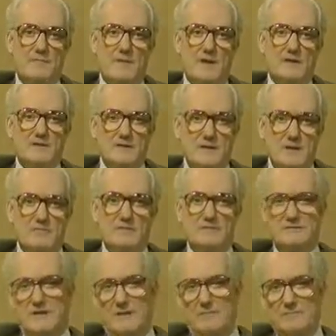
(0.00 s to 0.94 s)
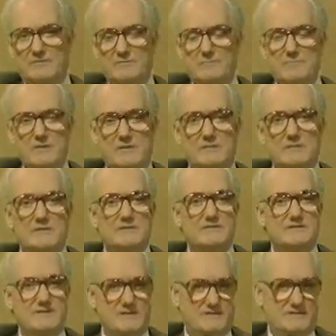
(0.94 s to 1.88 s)
he made no attempt to build
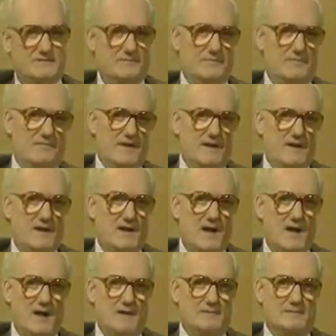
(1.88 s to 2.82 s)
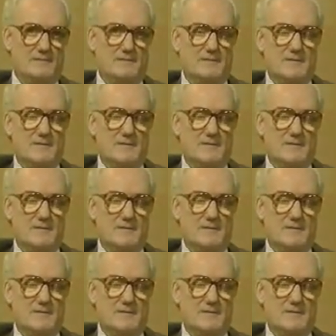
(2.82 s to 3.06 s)
a system of any kind.